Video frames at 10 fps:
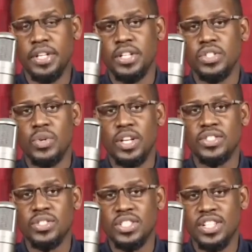So
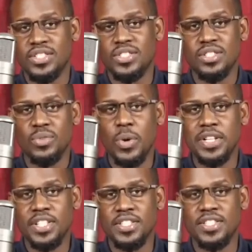let's just wait
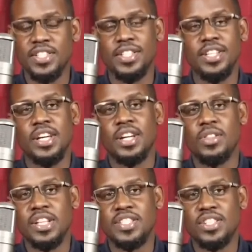and see. Now
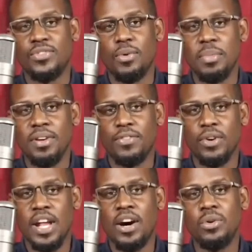that's it from me for
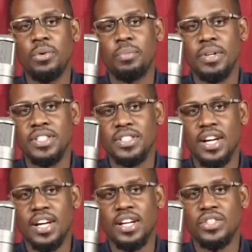now. Please
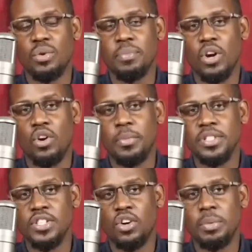drop me a comment in
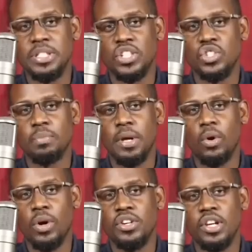the comment section below.
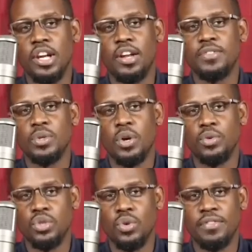I'd really love to hear
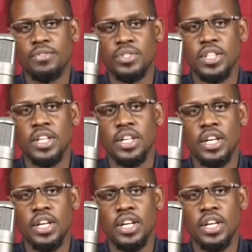what you have to say.